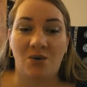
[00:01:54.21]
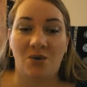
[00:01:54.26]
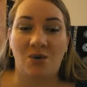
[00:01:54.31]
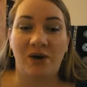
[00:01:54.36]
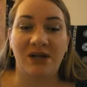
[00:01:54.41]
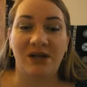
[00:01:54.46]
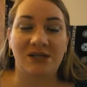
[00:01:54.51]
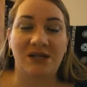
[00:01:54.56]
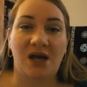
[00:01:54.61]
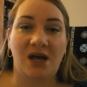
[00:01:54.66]

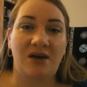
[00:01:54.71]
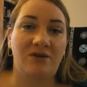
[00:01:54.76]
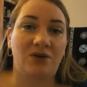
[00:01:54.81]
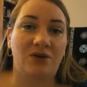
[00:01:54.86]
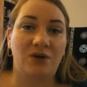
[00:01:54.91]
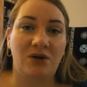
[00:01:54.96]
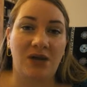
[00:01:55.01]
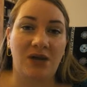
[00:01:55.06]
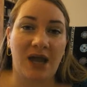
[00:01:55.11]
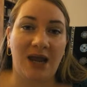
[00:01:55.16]
what has kind of
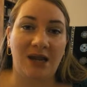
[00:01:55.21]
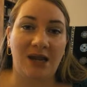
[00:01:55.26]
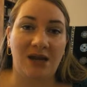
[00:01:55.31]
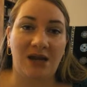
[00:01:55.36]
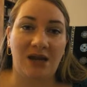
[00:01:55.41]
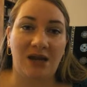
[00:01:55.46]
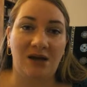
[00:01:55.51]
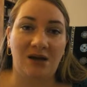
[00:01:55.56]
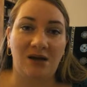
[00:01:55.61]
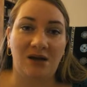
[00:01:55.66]

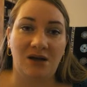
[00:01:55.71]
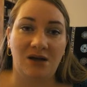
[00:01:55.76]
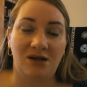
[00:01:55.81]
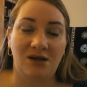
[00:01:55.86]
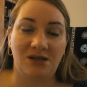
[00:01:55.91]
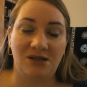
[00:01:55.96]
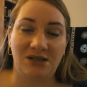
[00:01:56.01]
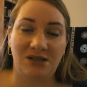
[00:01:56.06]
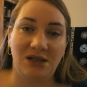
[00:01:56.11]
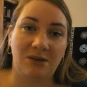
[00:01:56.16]
created
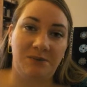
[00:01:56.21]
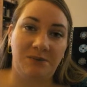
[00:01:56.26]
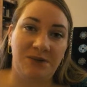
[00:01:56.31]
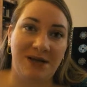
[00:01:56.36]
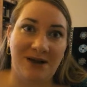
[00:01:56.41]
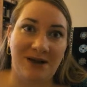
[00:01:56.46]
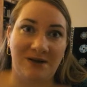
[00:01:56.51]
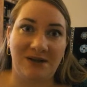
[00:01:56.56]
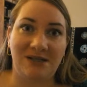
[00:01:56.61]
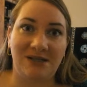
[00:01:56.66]
deep
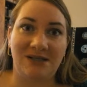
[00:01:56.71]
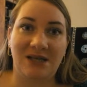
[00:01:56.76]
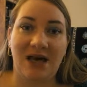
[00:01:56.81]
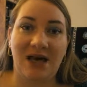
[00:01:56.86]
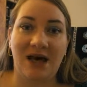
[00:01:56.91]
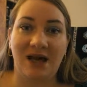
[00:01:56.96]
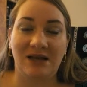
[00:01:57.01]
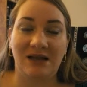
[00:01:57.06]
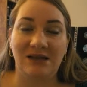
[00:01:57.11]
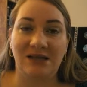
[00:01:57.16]
down
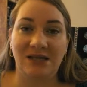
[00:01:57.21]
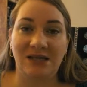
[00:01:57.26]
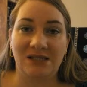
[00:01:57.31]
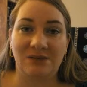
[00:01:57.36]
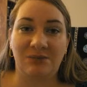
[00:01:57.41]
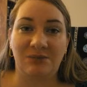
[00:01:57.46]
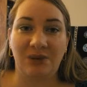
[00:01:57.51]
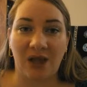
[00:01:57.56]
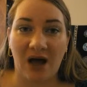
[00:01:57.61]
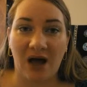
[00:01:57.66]
inside
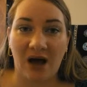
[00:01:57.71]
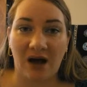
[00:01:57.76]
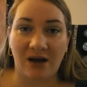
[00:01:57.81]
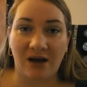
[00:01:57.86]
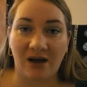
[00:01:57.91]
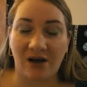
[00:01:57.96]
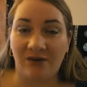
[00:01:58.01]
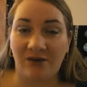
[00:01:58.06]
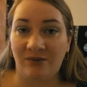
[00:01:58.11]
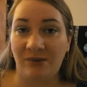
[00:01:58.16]
this
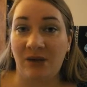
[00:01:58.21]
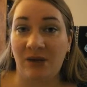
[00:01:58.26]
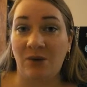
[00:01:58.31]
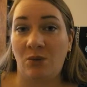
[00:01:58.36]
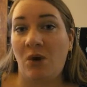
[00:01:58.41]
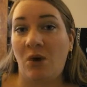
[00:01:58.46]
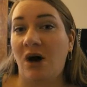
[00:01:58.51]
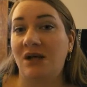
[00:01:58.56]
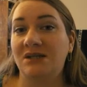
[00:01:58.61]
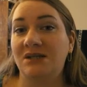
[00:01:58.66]
block of me
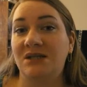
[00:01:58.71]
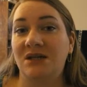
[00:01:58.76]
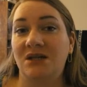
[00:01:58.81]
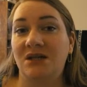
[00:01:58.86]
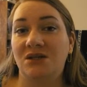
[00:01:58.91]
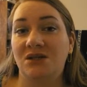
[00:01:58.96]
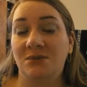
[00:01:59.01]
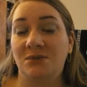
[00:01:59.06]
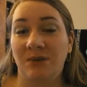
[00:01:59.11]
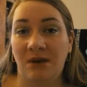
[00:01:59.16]

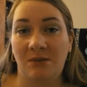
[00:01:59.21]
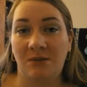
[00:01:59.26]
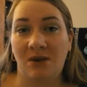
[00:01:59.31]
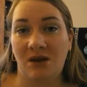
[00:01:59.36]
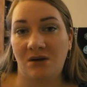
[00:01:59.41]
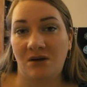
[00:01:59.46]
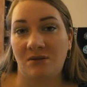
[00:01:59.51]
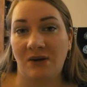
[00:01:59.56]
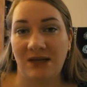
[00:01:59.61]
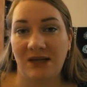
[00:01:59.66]
wanting to be a
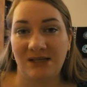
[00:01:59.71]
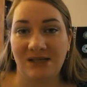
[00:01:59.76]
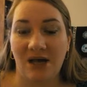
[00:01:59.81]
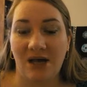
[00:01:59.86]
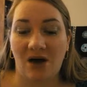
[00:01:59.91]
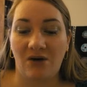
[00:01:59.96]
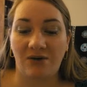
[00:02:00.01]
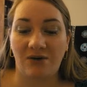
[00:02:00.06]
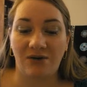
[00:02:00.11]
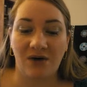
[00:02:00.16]
mother
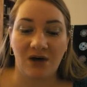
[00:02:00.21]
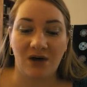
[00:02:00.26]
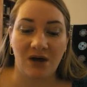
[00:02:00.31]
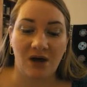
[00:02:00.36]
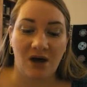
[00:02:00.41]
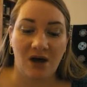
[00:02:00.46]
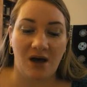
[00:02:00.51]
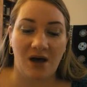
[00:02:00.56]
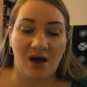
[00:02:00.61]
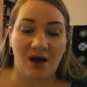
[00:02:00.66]
myself,
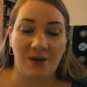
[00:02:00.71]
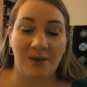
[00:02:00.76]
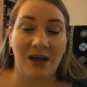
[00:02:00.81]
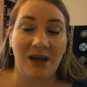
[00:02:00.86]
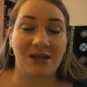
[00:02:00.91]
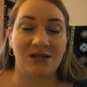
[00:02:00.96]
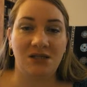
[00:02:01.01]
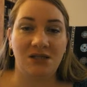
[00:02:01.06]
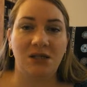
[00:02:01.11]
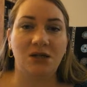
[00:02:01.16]

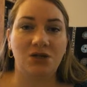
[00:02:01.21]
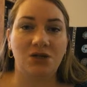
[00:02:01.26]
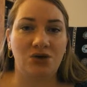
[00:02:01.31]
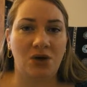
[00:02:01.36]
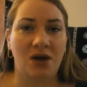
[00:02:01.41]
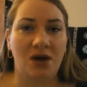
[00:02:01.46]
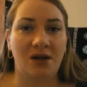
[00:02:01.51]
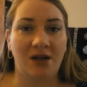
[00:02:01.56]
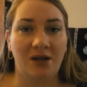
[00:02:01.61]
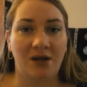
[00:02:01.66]
and still
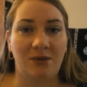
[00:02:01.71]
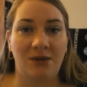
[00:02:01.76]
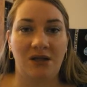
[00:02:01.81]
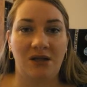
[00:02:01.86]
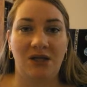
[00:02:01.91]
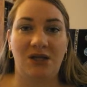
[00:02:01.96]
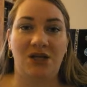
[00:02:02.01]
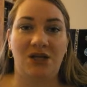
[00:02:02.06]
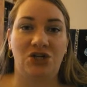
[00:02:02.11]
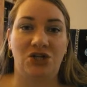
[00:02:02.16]
struggling
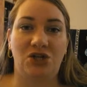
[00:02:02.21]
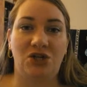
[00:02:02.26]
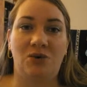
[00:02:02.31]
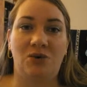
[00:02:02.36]
with the